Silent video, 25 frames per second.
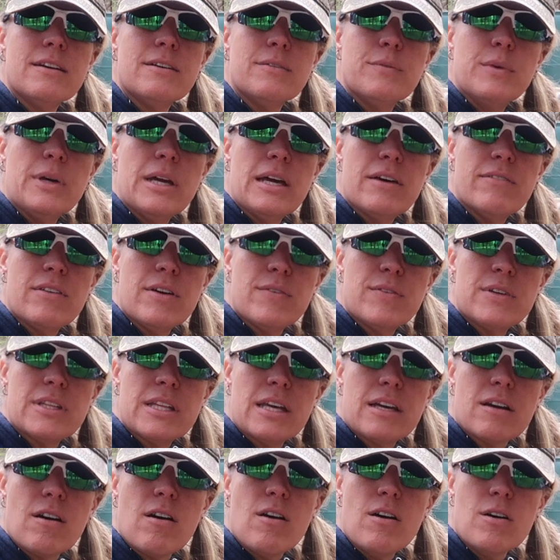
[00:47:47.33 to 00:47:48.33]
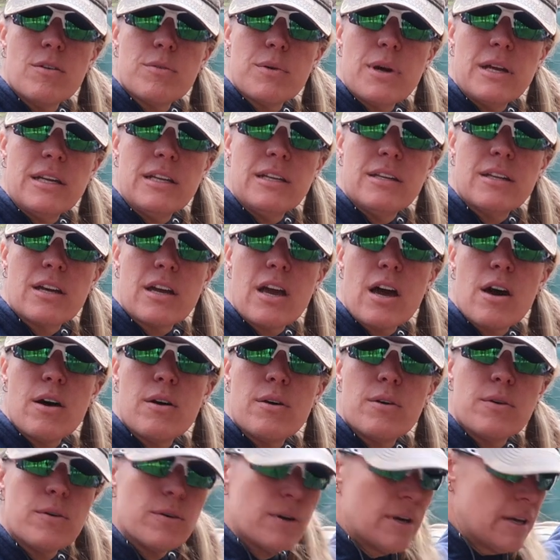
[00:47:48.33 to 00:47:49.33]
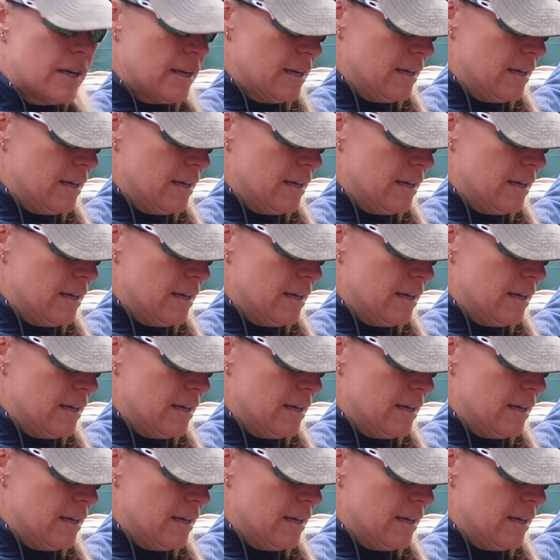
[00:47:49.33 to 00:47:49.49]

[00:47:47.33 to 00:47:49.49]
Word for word: we have everything all ready to go.